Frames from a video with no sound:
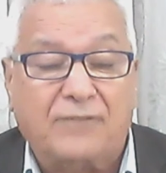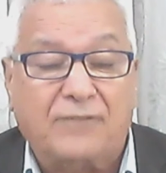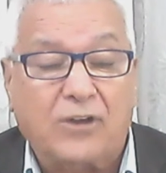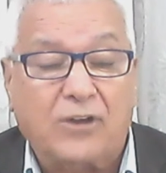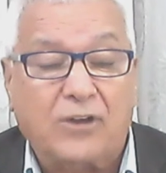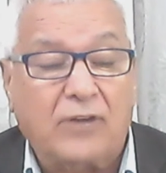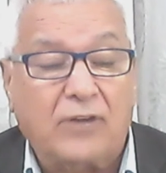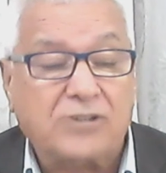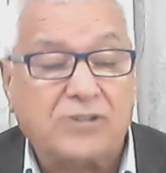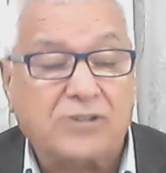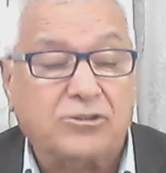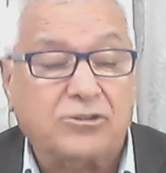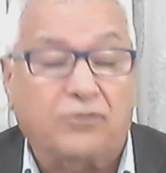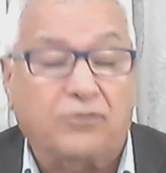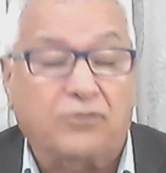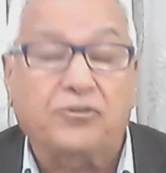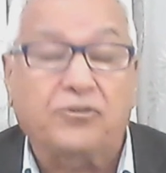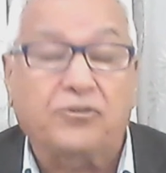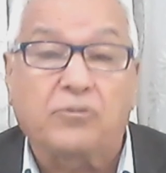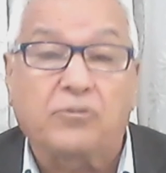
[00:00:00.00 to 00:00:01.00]
violation
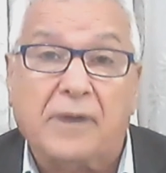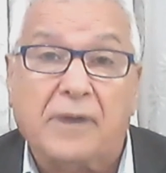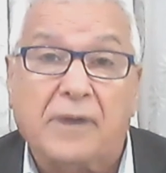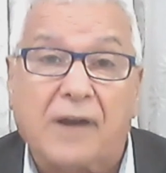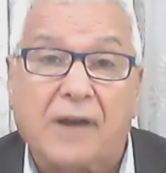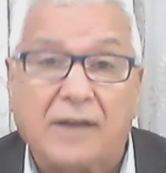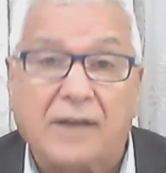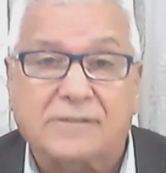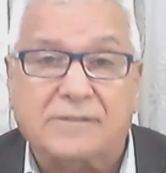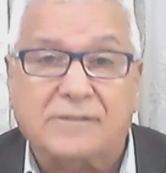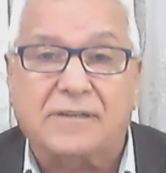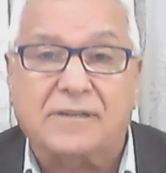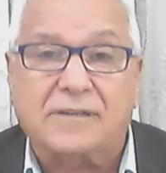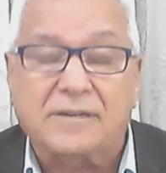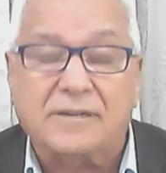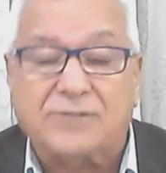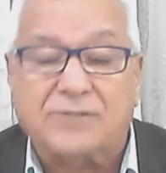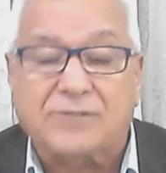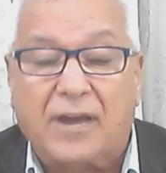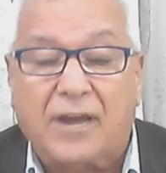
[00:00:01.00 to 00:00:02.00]
of human rights in
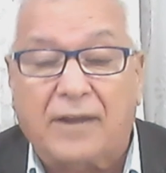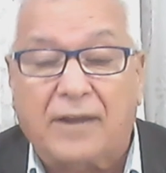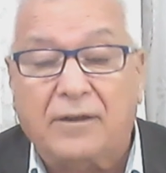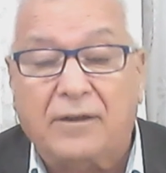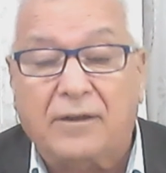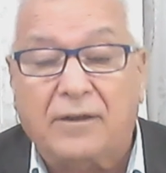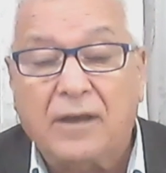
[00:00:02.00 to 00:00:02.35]
Israel.